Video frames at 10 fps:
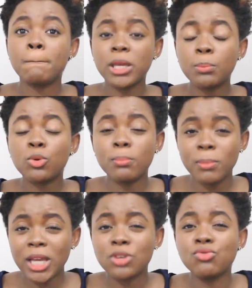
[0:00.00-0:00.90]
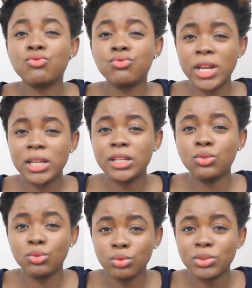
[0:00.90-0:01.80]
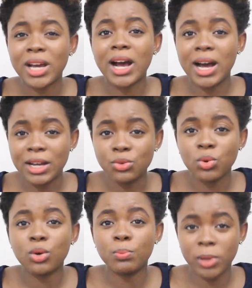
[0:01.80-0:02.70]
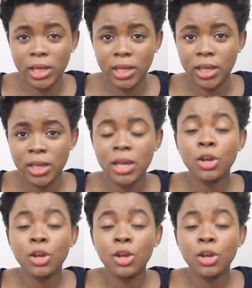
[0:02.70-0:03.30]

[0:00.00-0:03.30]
People make really good annual pay